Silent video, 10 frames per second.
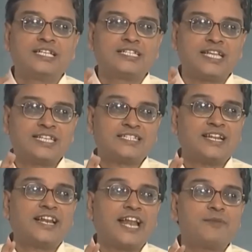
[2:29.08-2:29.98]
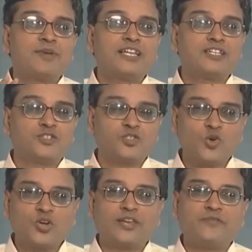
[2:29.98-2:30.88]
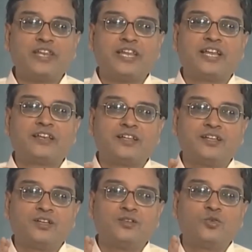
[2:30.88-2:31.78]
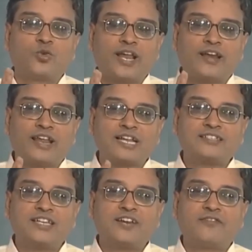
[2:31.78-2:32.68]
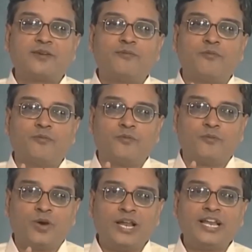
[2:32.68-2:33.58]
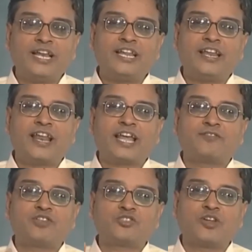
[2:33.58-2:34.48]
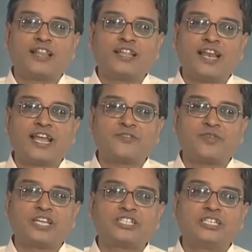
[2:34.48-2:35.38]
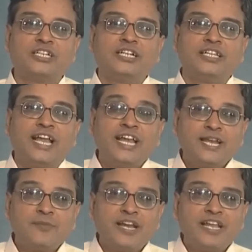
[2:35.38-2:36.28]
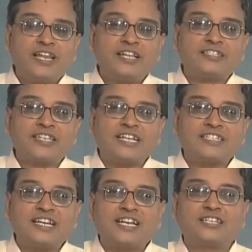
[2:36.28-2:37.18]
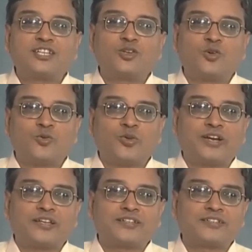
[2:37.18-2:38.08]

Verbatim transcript: Sanskrit grammar is so convenient, you can translate from one Indian language to another language, the intermediary is Sanskrit and then go to it.